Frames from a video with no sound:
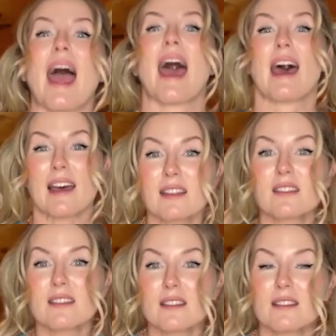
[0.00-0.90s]

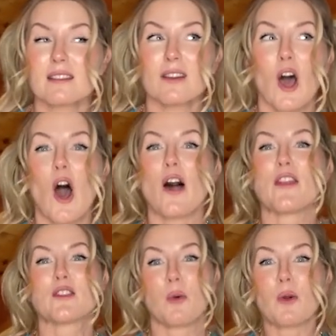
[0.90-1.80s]
ass on
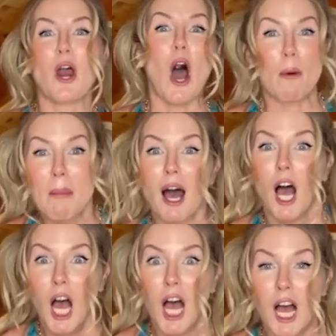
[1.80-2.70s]
the doorknob.
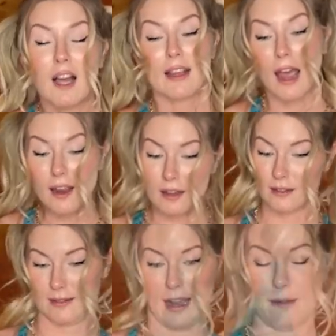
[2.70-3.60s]
Okay?
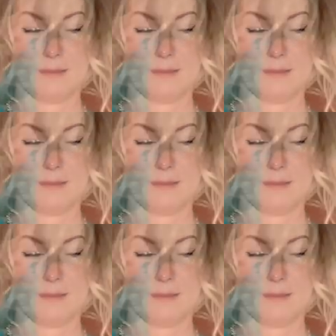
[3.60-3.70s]
Yeah.